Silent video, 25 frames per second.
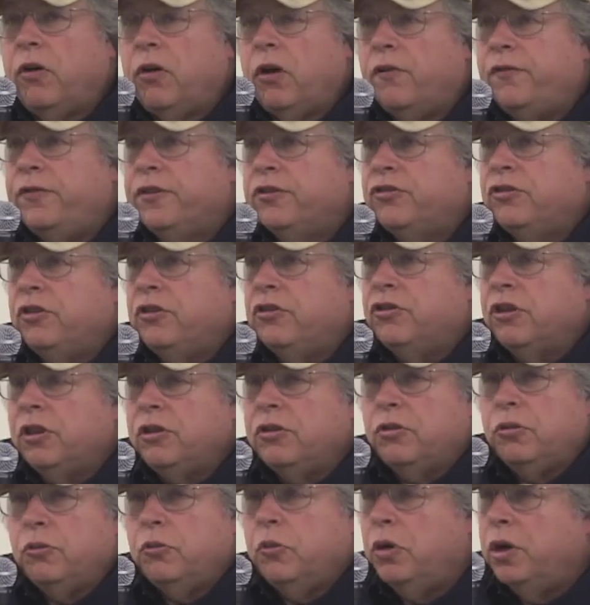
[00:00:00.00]
offices
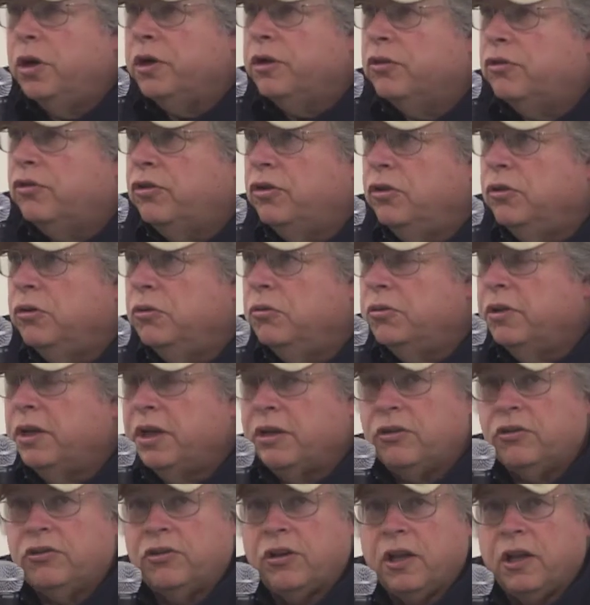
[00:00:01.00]
into one or two,
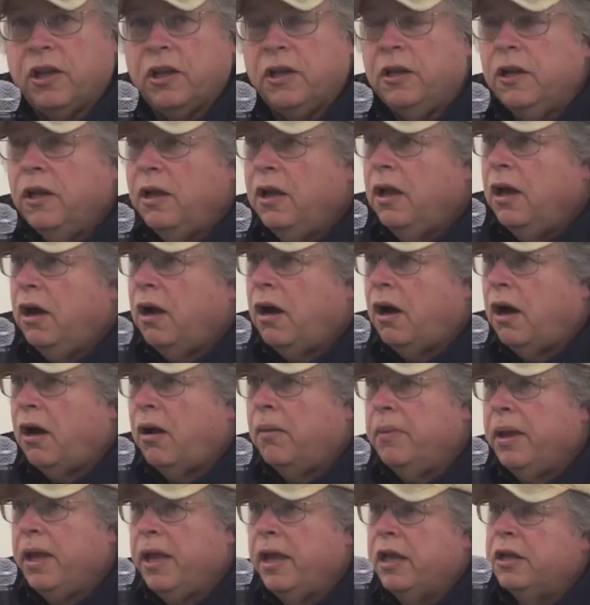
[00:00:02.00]
they say,
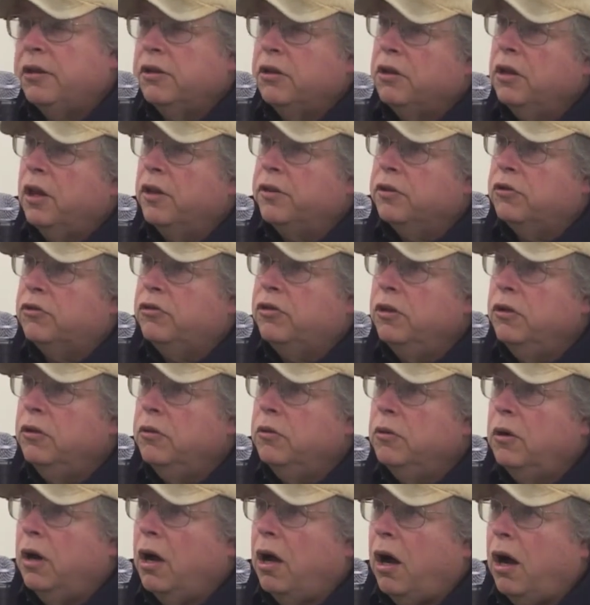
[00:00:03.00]
um, and another
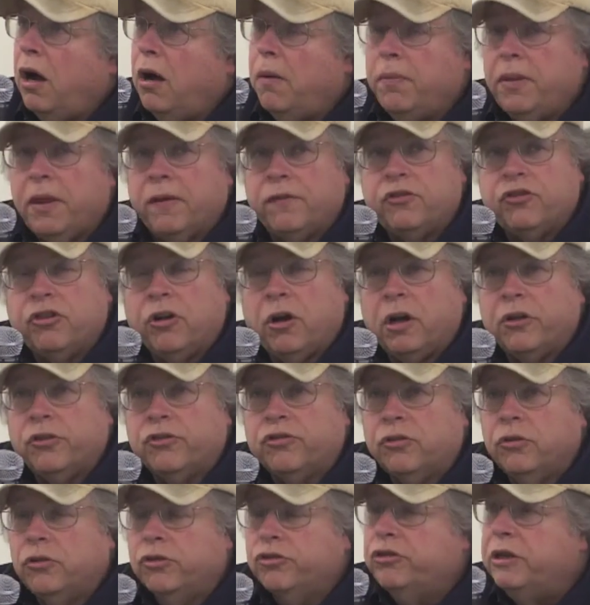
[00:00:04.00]
two, they um, have charter
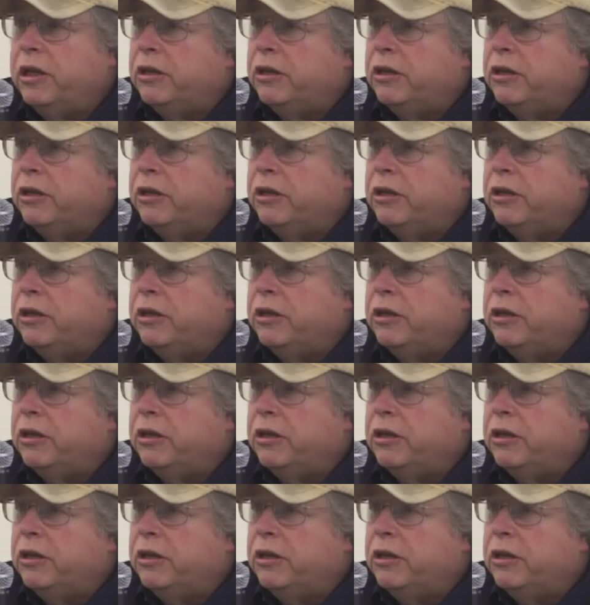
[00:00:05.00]
schools.